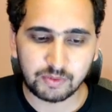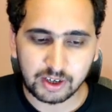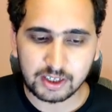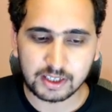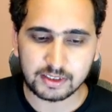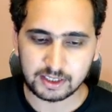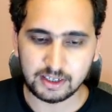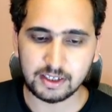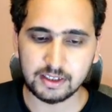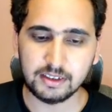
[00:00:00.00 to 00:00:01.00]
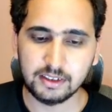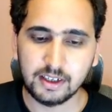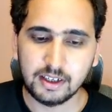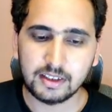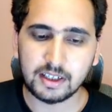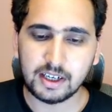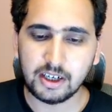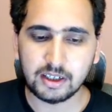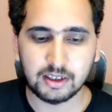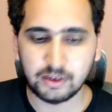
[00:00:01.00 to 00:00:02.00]
one constraint here that,
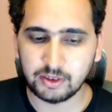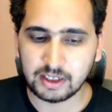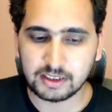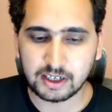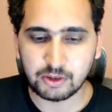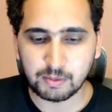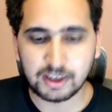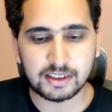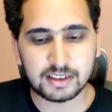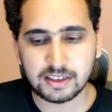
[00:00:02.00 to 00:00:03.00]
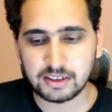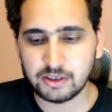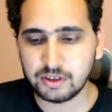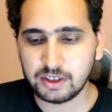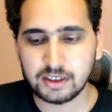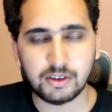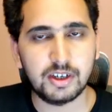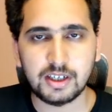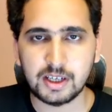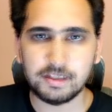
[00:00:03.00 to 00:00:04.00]
hey, let's try to apply this constraint
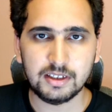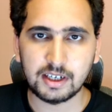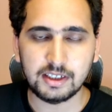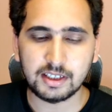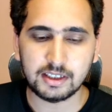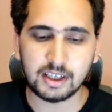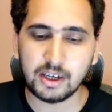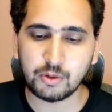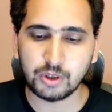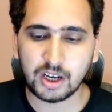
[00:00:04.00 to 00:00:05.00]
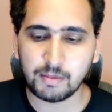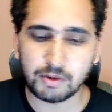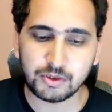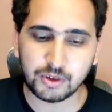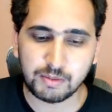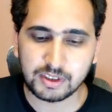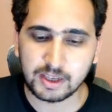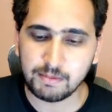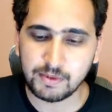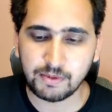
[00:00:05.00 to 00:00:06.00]
on a table, right? That the, hey, total amount should be
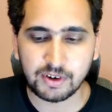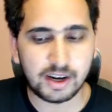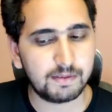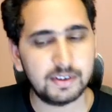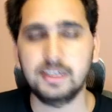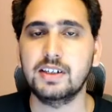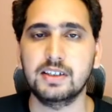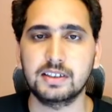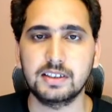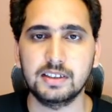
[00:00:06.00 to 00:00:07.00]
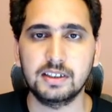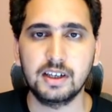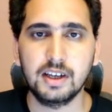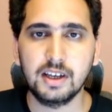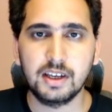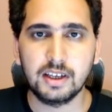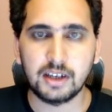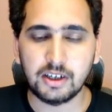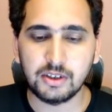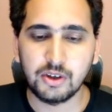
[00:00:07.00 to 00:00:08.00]
same before and after the transaction,
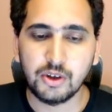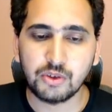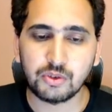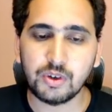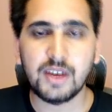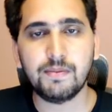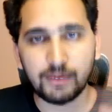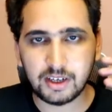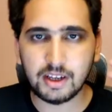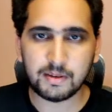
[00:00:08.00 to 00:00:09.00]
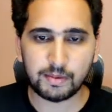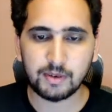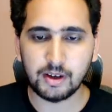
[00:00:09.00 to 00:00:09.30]
right? So if in our